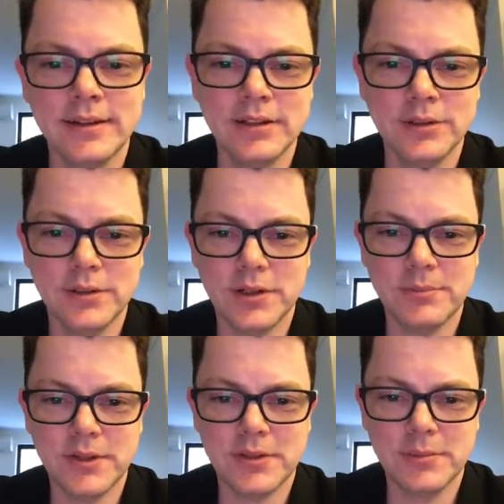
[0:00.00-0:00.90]
Hello,
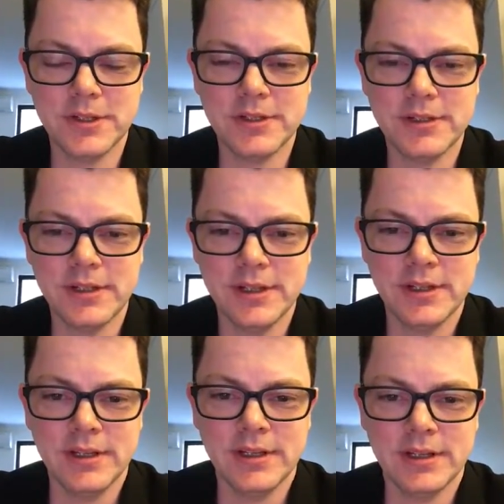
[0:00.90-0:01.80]
I'm Matthew Byrne.
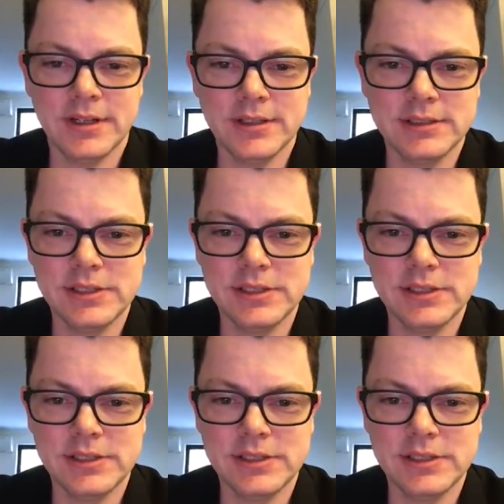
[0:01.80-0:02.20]
Uh,